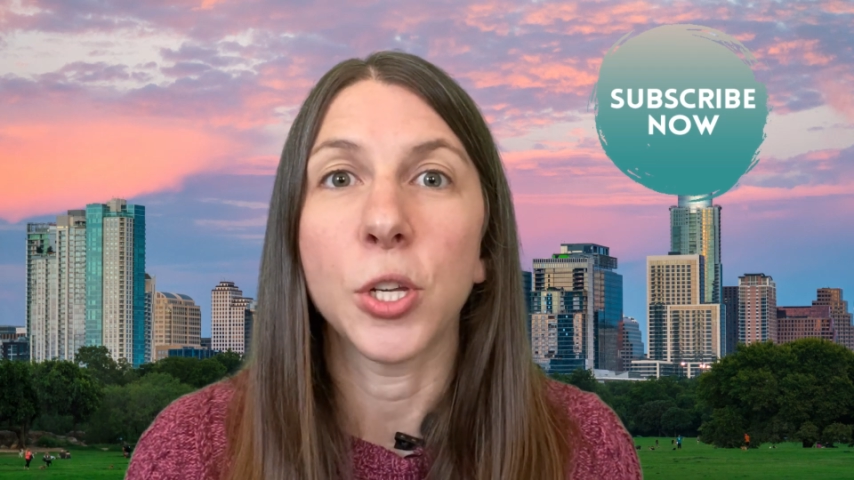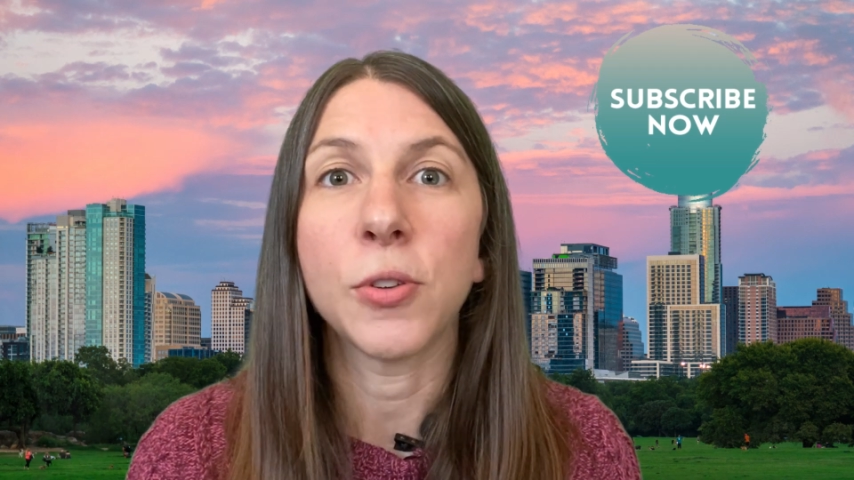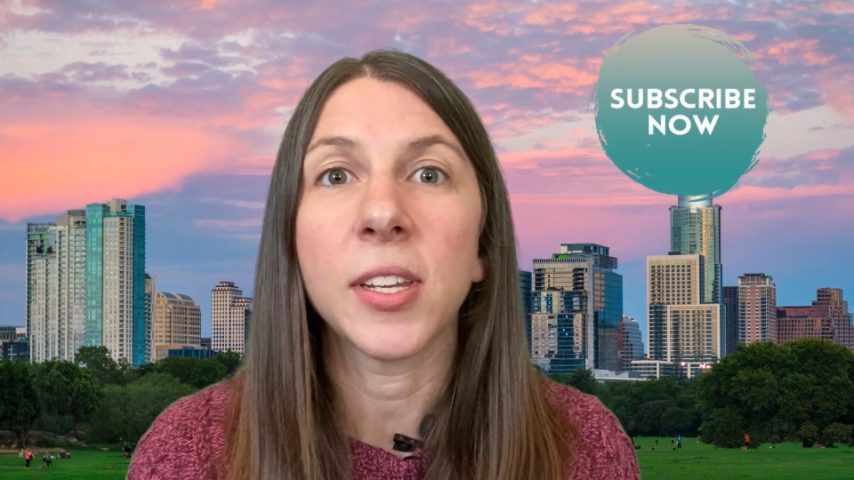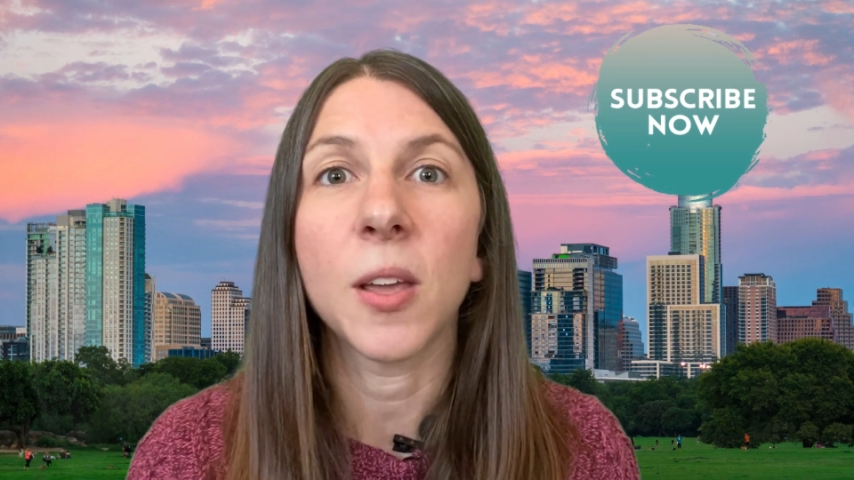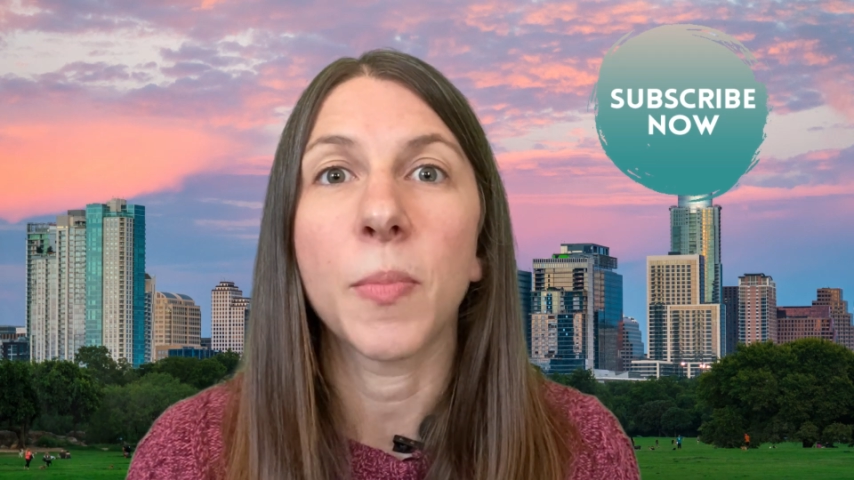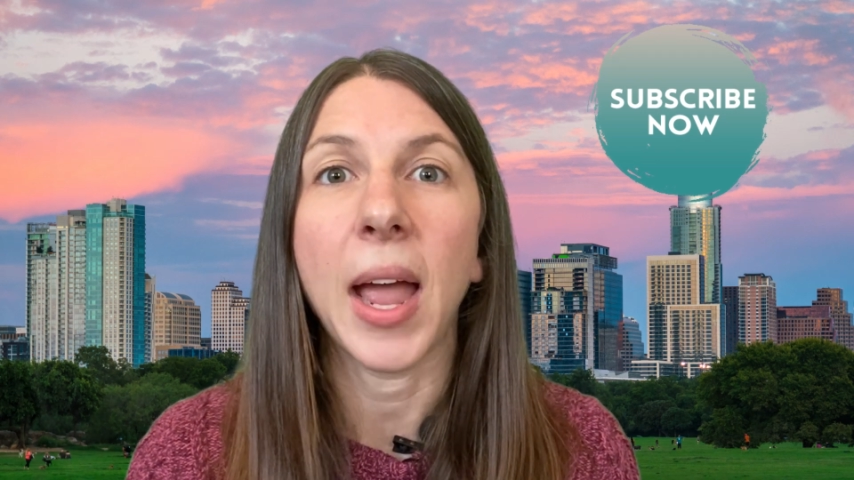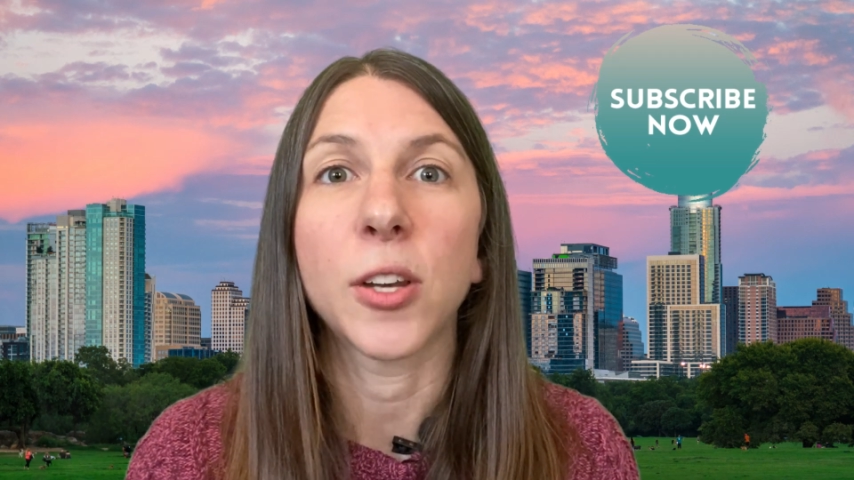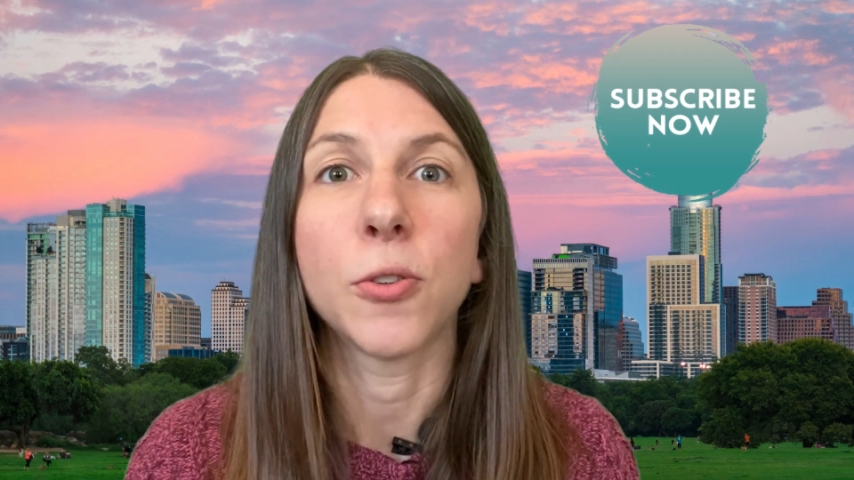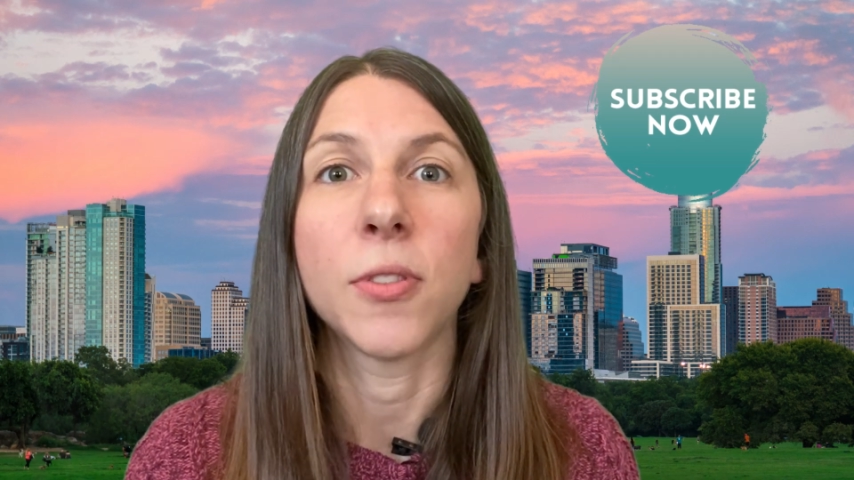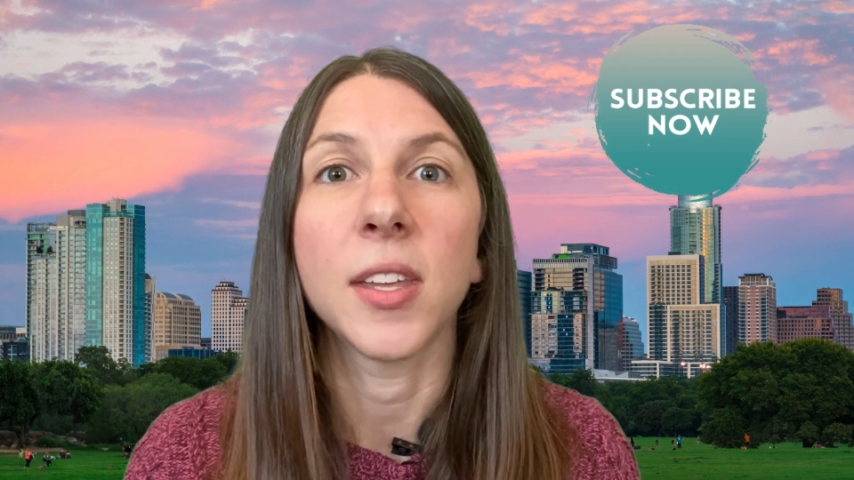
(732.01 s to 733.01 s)
you can get back
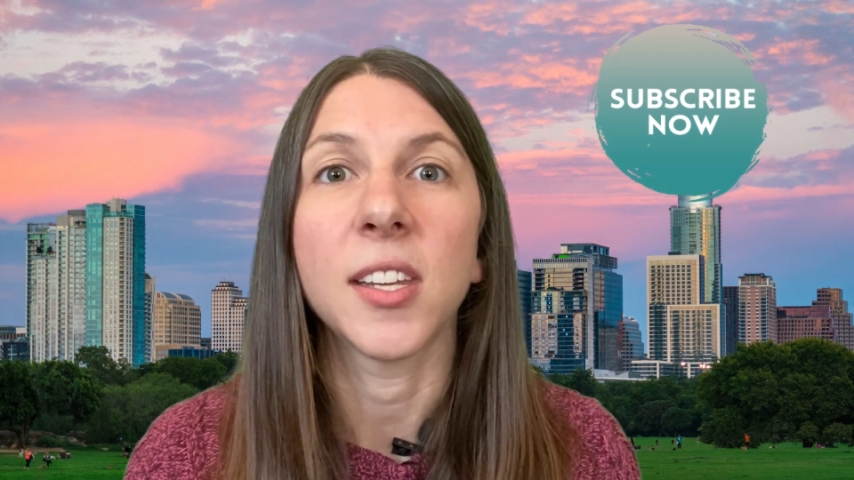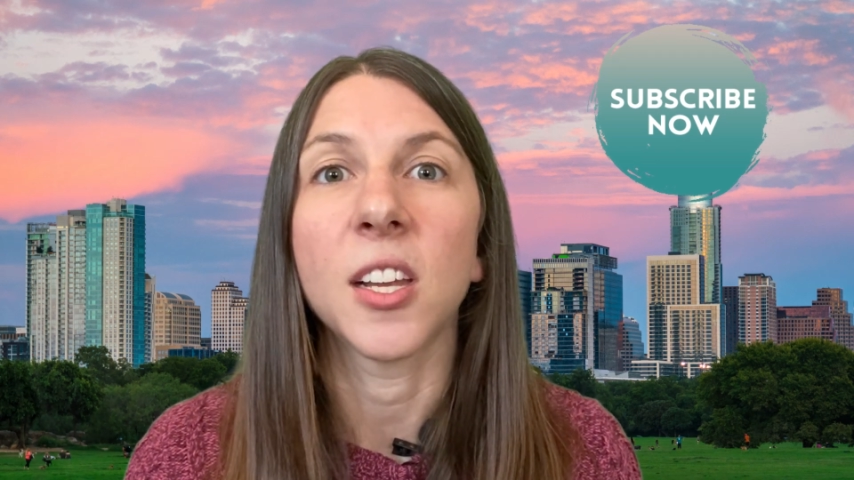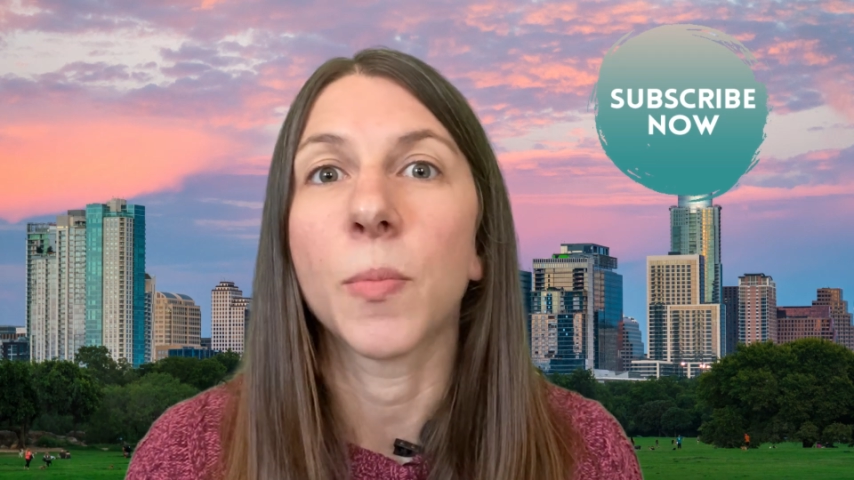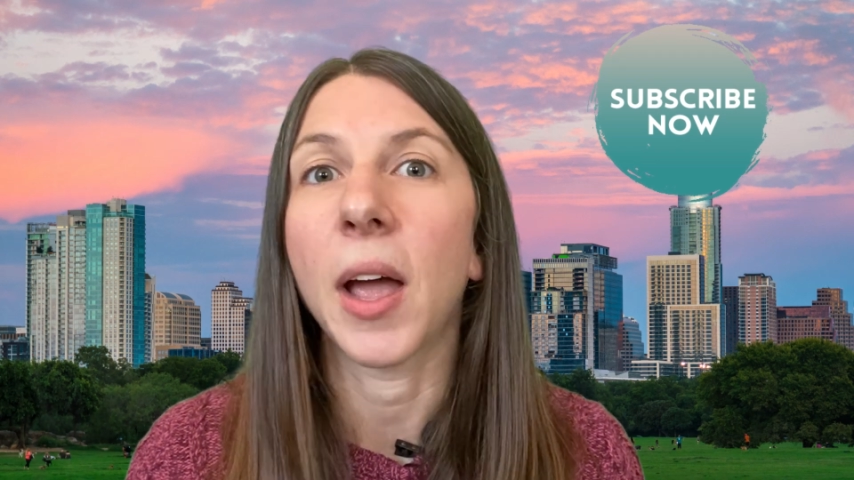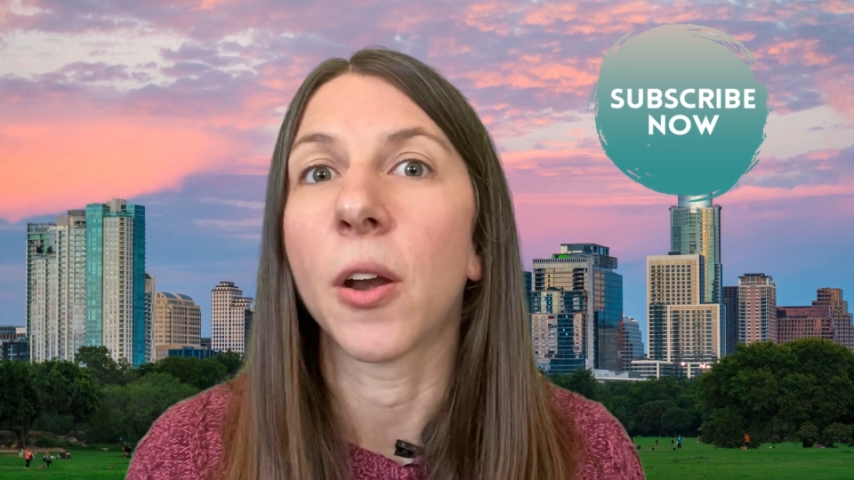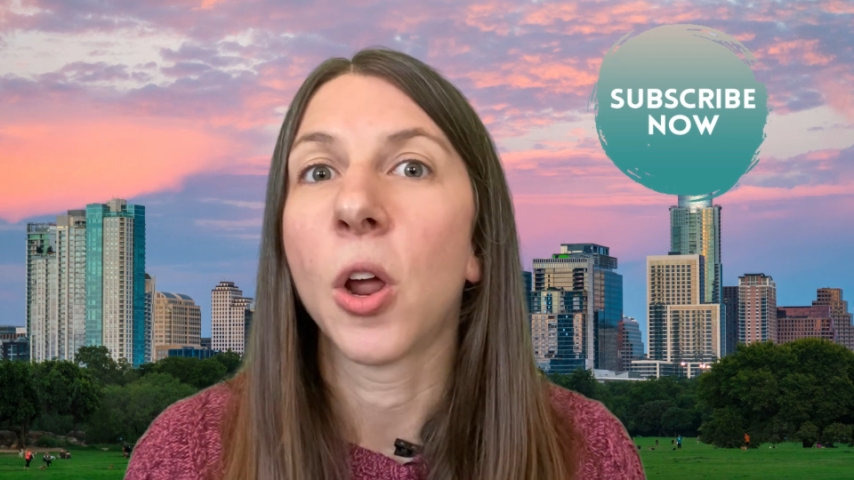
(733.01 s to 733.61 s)
to thinking about,